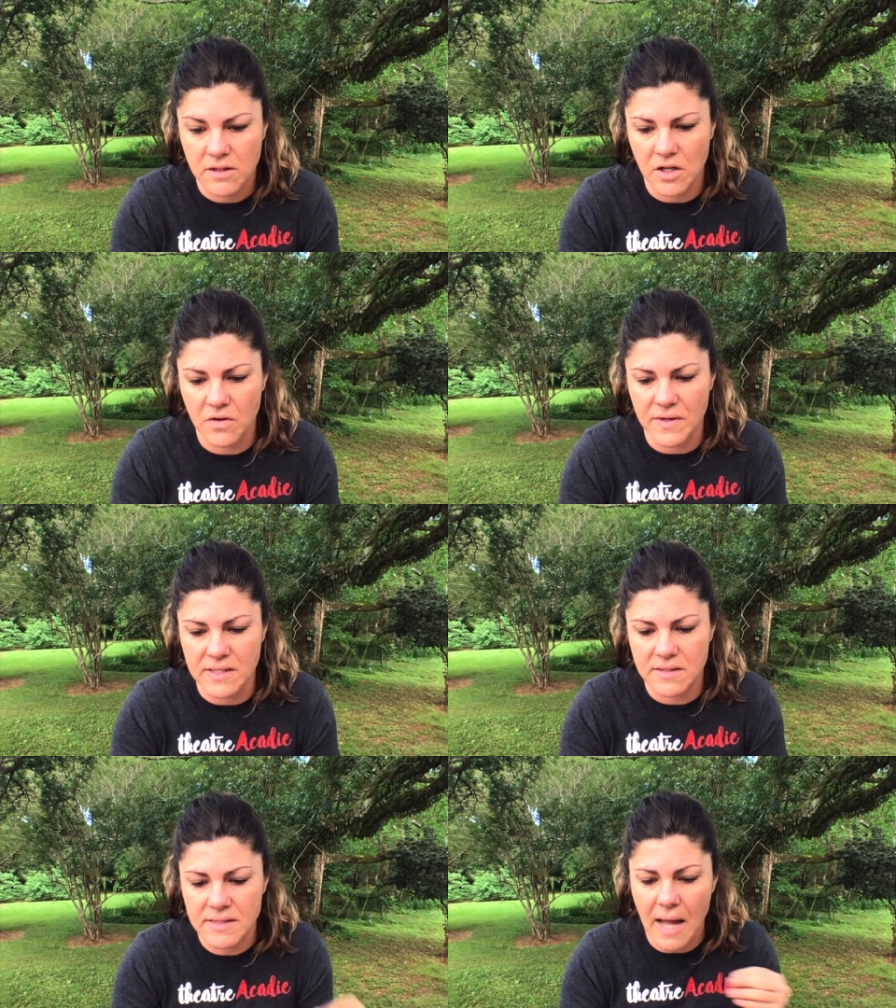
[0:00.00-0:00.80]
Clovis
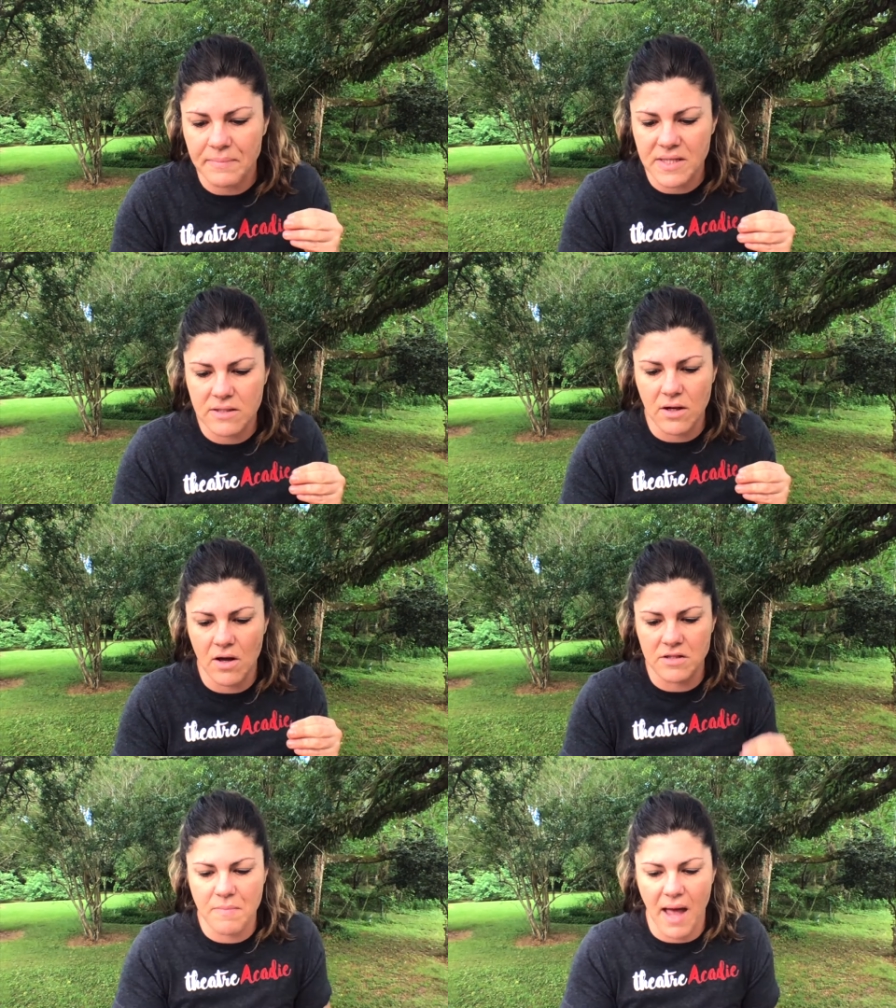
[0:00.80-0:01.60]
snapped his
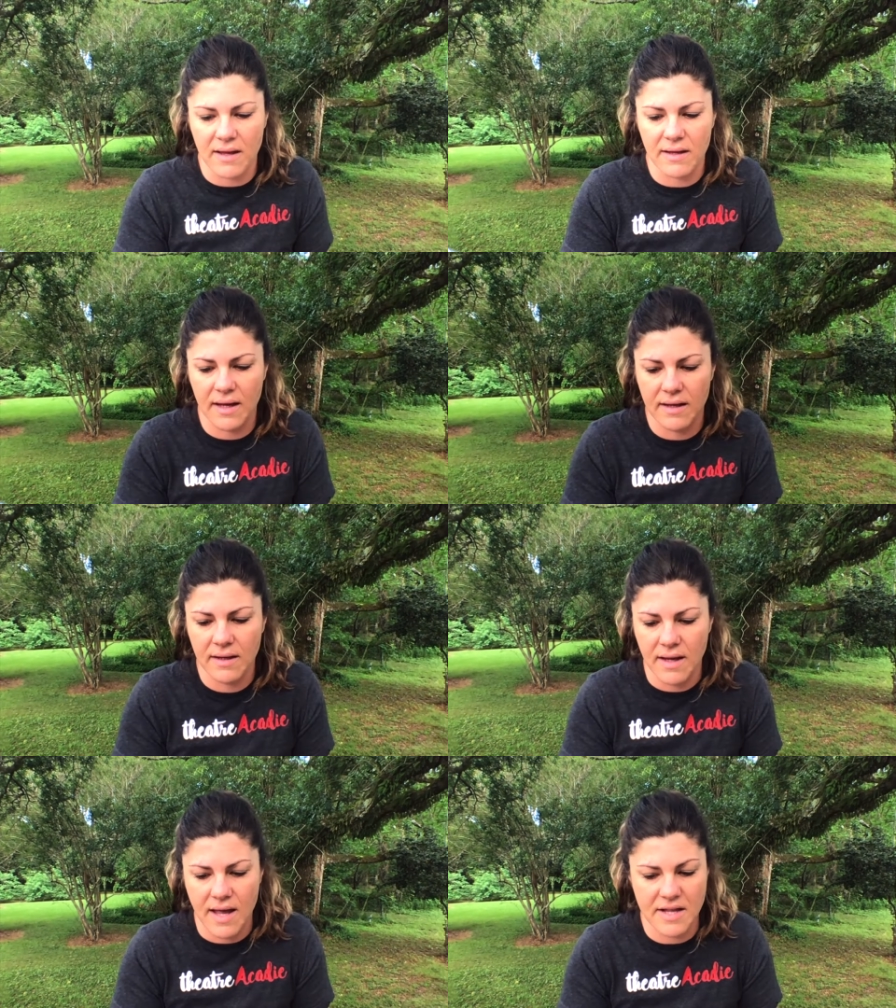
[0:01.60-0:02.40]
claws back again,
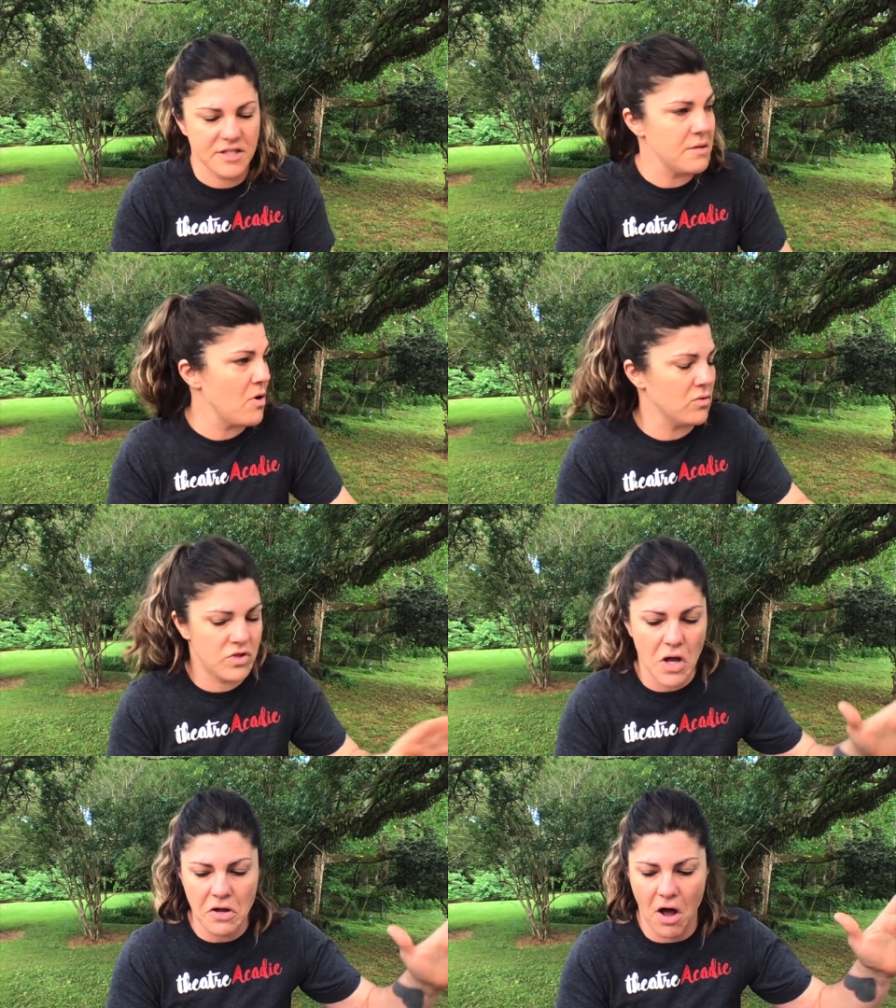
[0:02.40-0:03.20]
and Simone
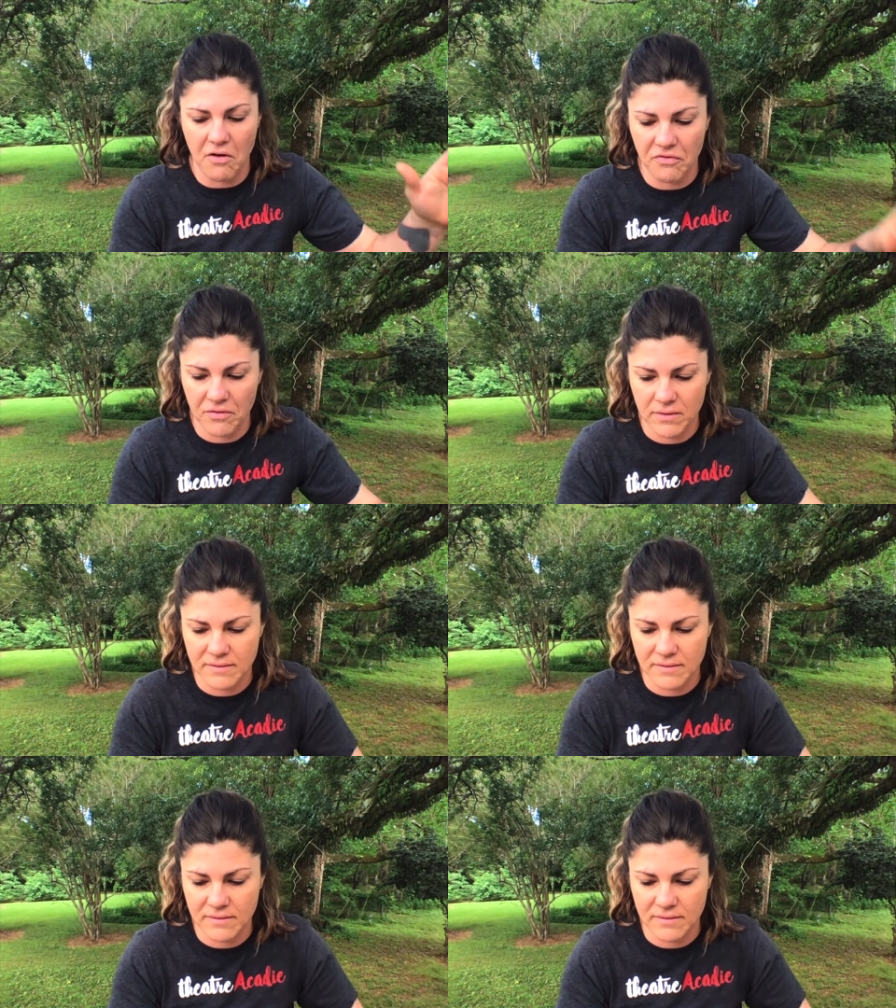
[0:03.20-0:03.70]
took off,